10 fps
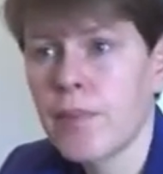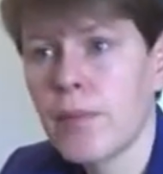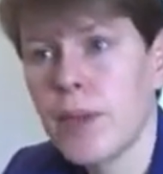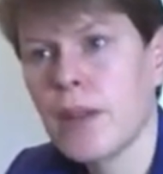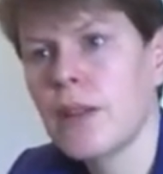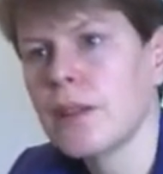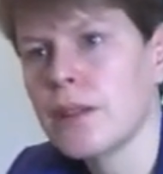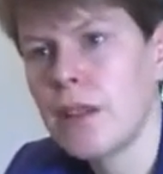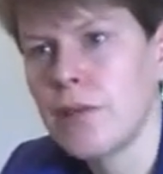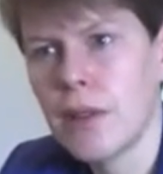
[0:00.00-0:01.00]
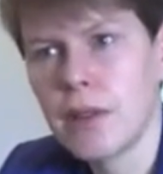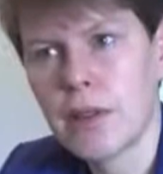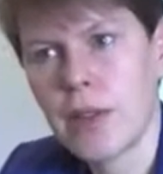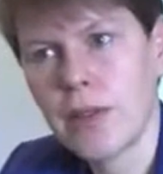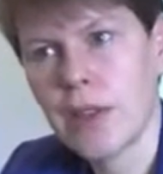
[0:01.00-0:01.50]
because there are lots of
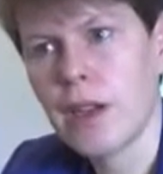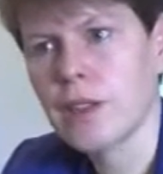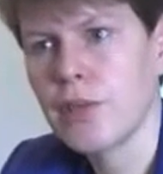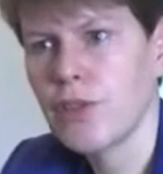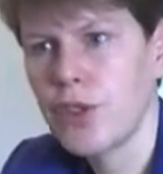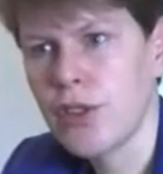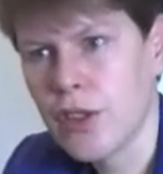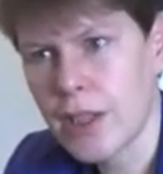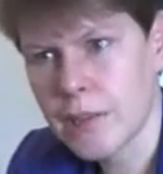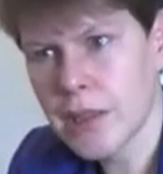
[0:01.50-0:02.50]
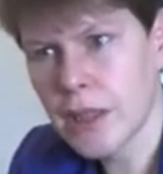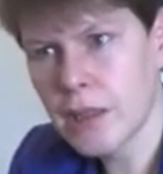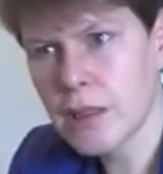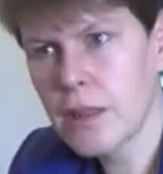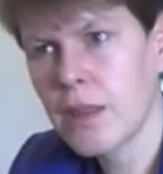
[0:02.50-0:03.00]
different kinds of
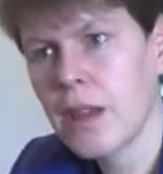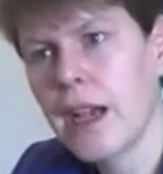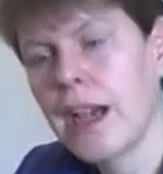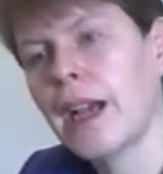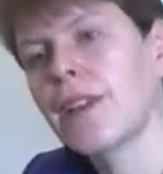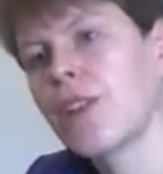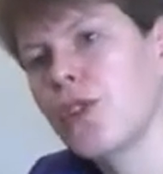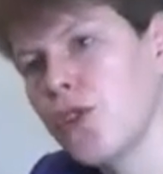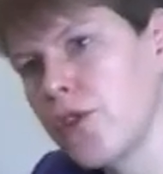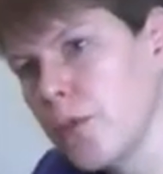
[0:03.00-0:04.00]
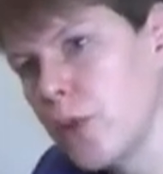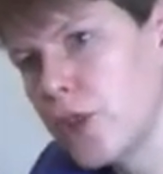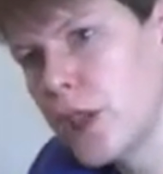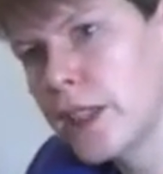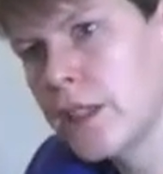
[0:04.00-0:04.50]
neurotransmitters and
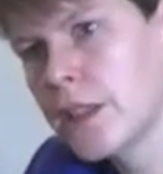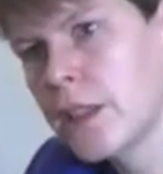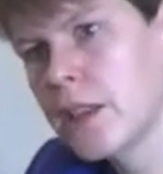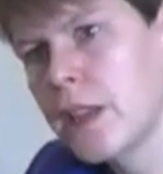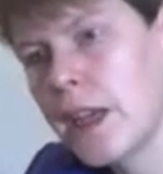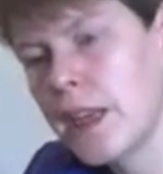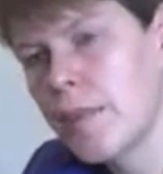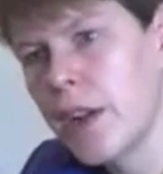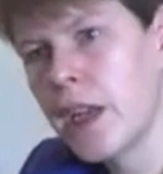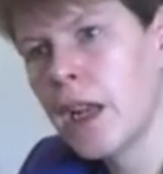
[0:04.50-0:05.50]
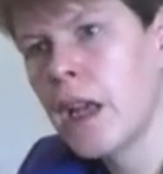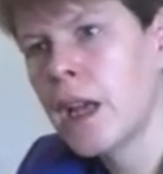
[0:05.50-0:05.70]
neuromodulators in the brain,